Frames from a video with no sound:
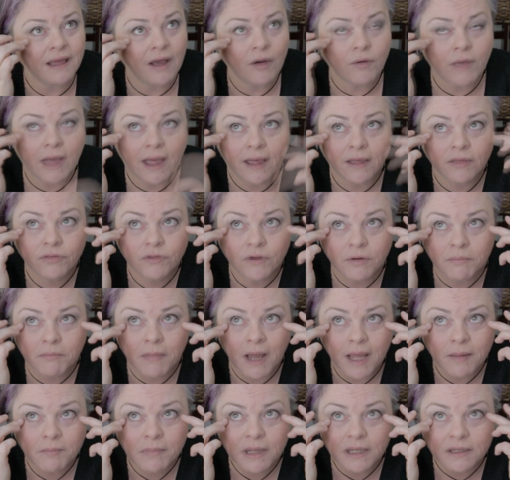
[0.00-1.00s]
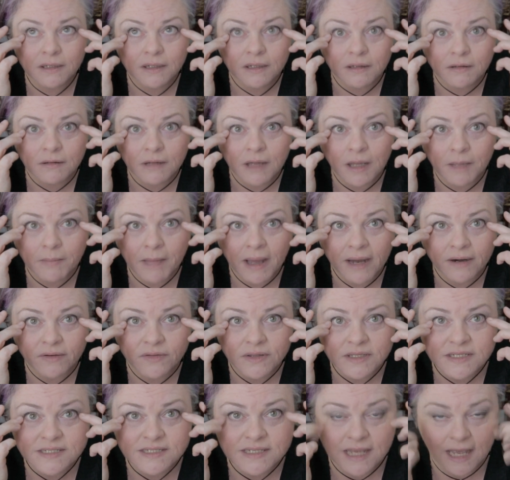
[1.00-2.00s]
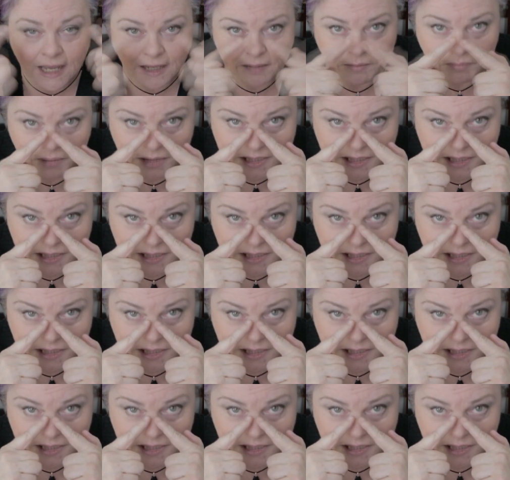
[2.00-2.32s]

okay, there might be a little come out of this side,